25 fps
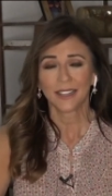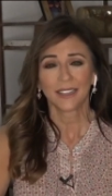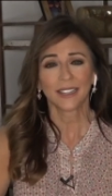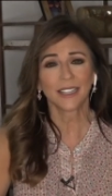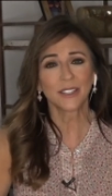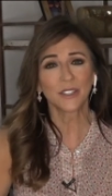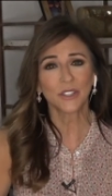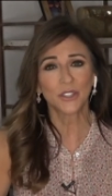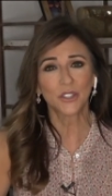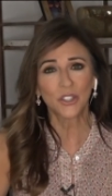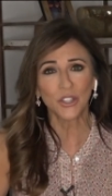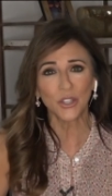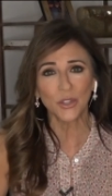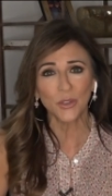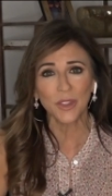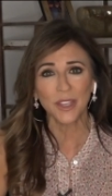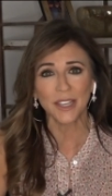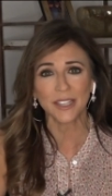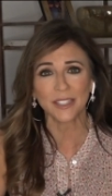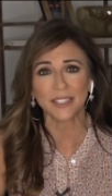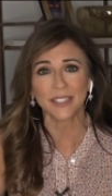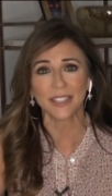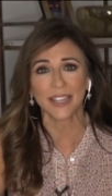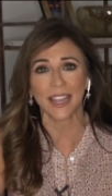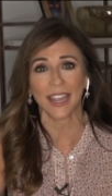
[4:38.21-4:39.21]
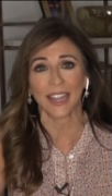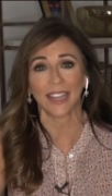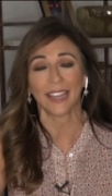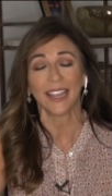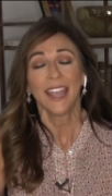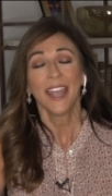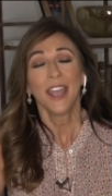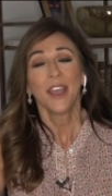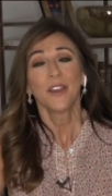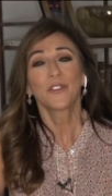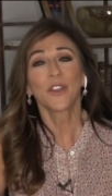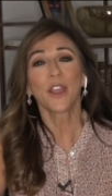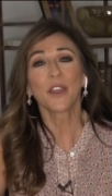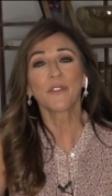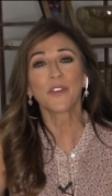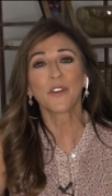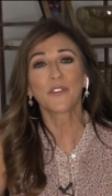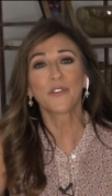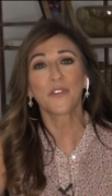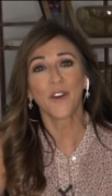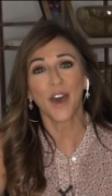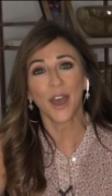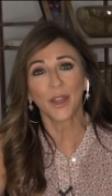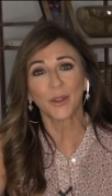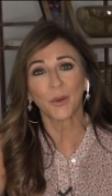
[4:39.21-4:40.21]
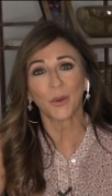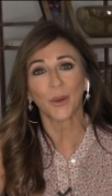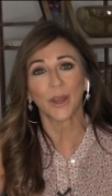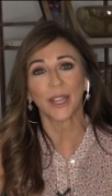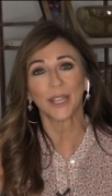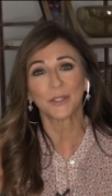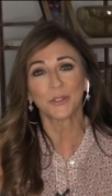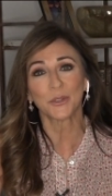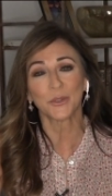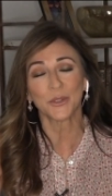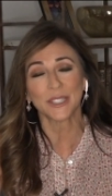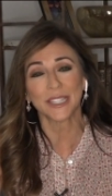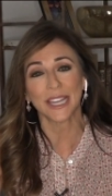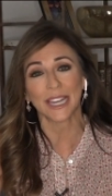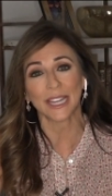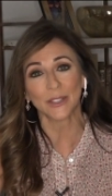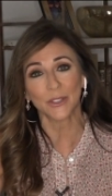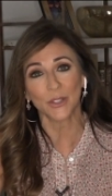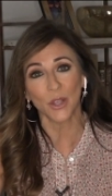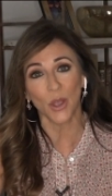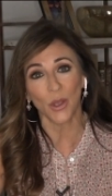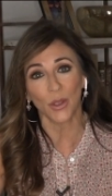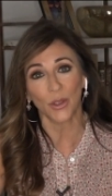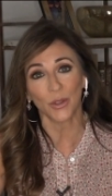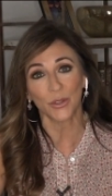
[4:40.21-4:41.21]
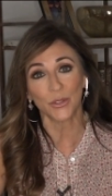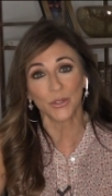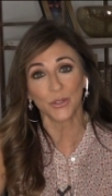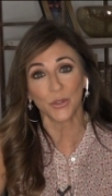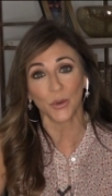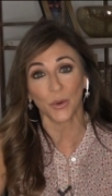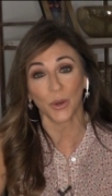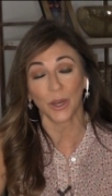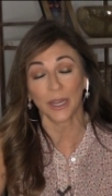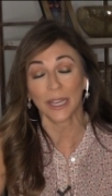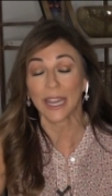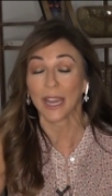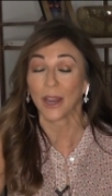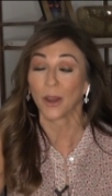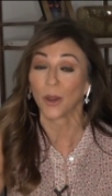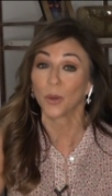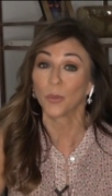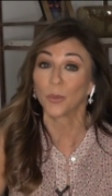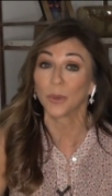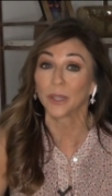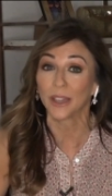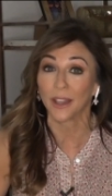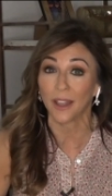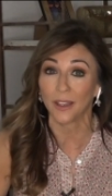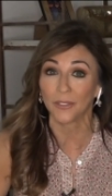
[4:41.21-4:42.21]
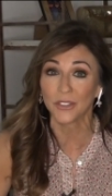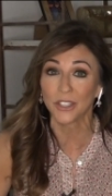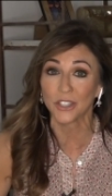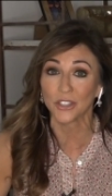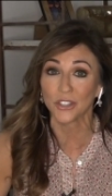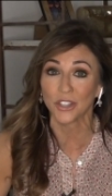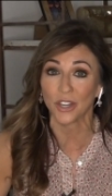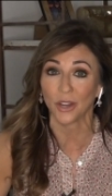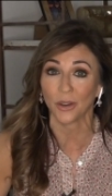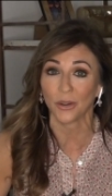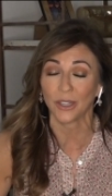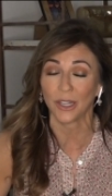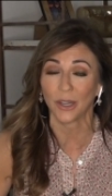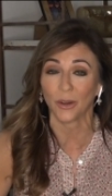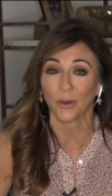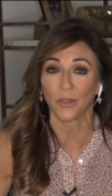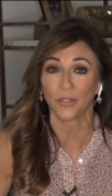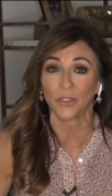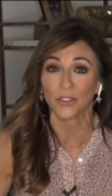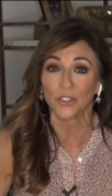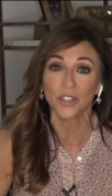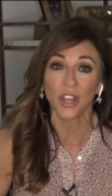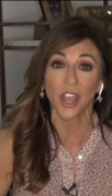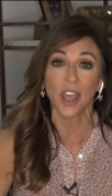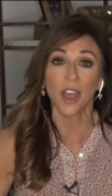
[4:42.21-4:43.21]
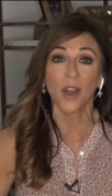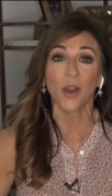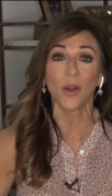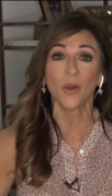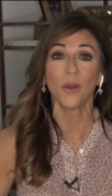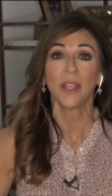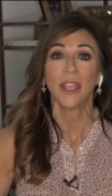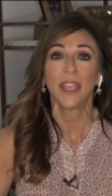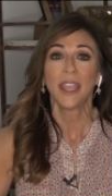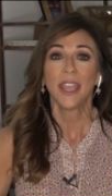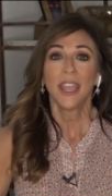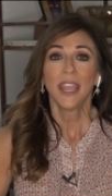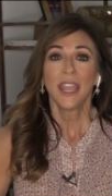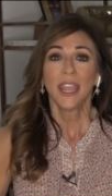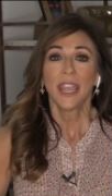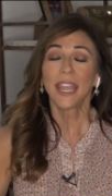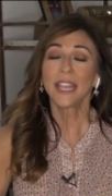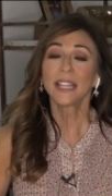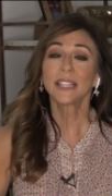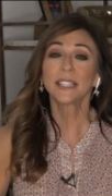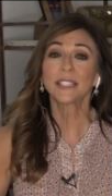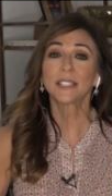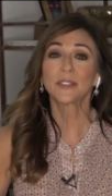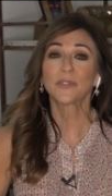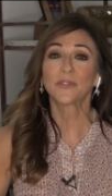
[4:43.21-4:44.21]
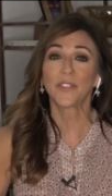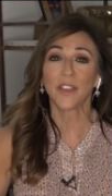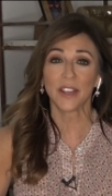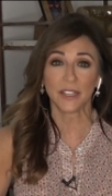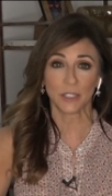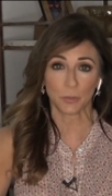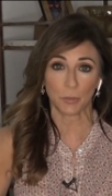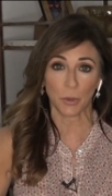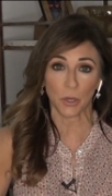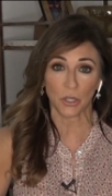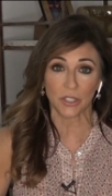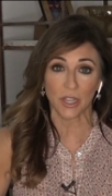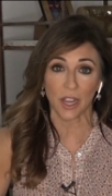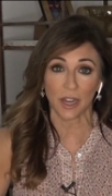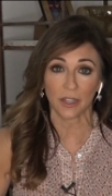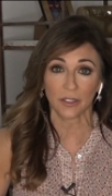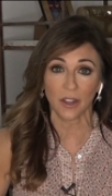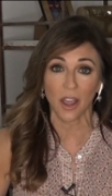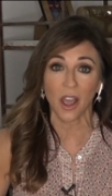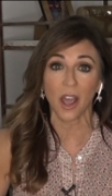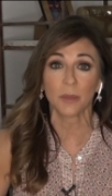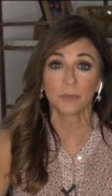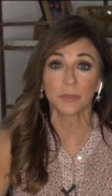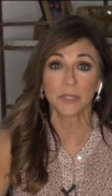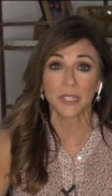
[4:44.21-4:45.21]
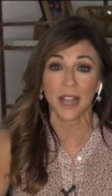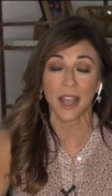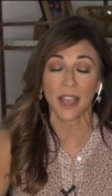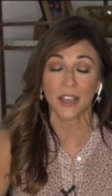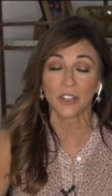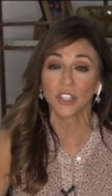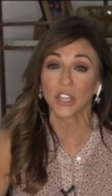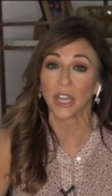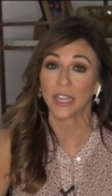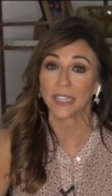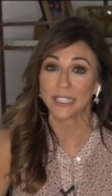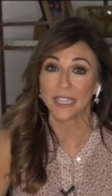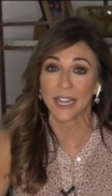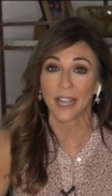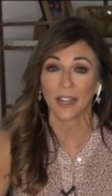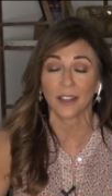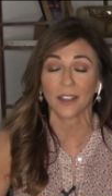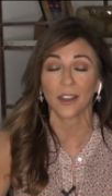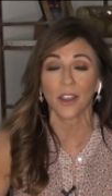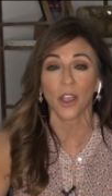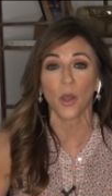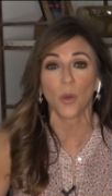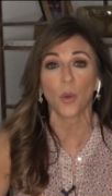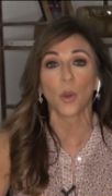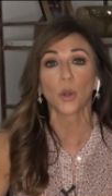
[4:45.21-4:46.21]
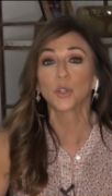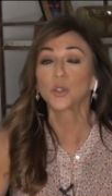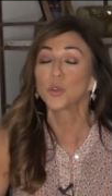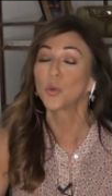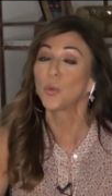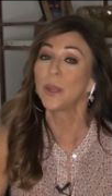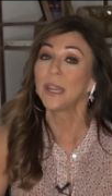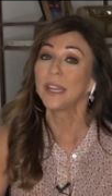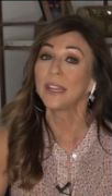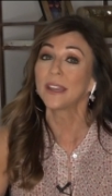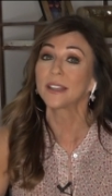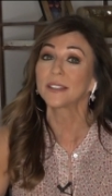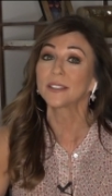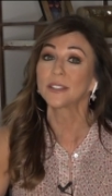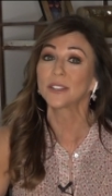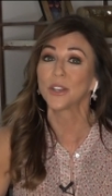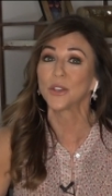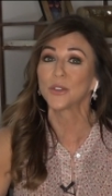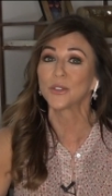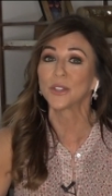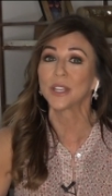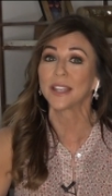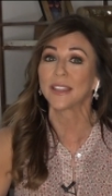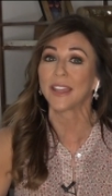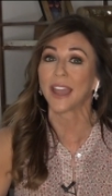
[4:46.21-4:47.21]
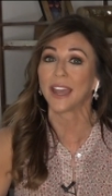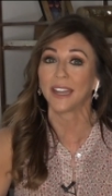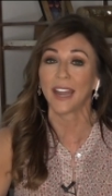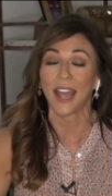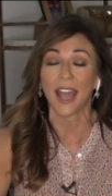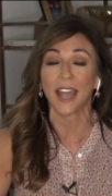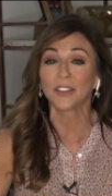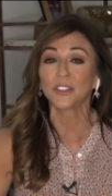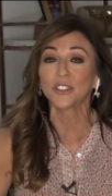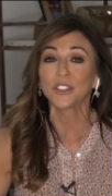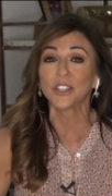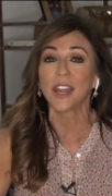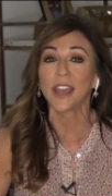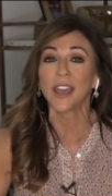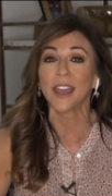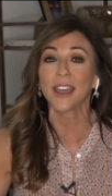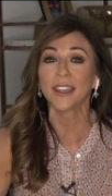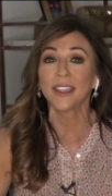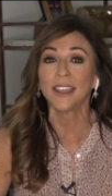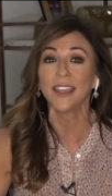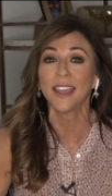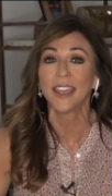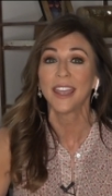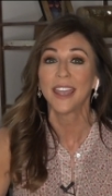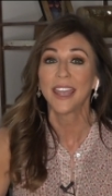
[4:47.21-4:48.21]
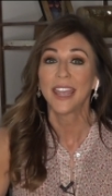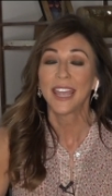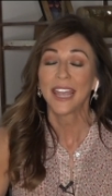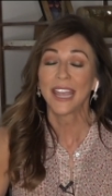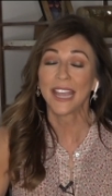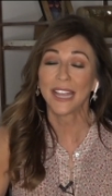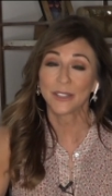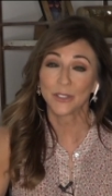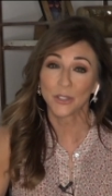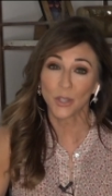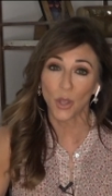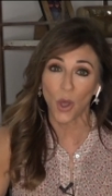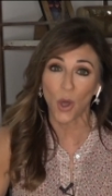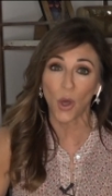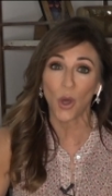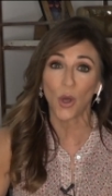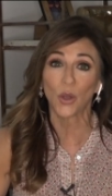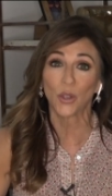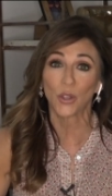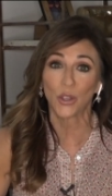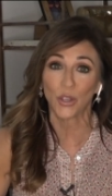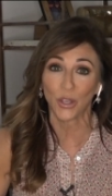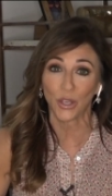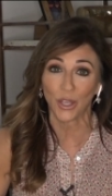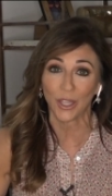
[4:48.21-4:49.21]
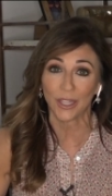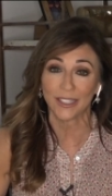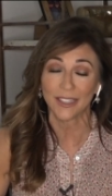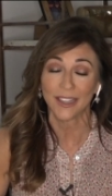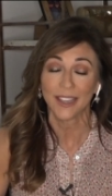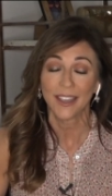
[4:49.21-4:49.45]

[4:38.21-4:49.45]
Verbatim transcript: Let's do this thing. If you have a fun or interesting It's All Good story, Kara would love to share it here on the show. It's facebook.com slash ATL Co. or tweet us using that hashtag. It's all good.